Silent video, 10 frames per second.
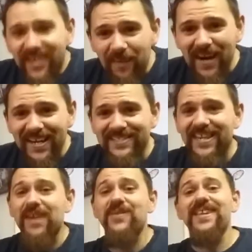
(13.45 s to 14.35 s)
Coming at you
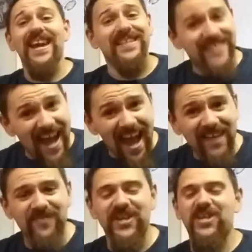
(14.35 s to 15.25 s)
tonight with a
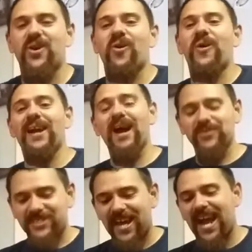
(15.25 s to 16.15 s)
tag video, and I
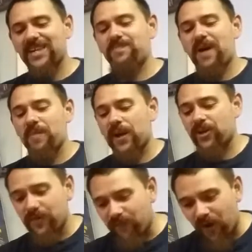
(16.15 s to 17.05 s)
was tagged by my
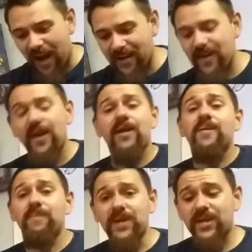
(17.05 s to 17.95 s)
good friend,
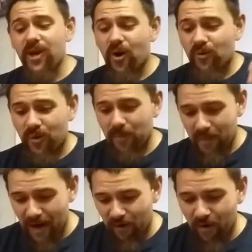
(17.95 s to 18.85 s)
Miko
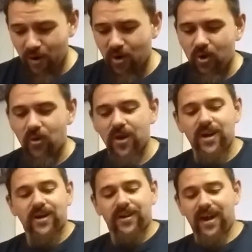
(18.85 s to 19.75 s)
Romero.
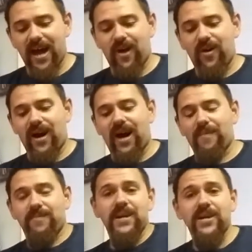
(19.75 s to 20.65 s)

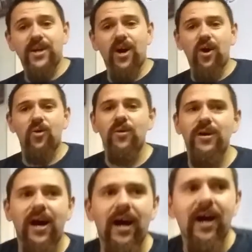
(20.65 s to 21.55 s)
Now, Miko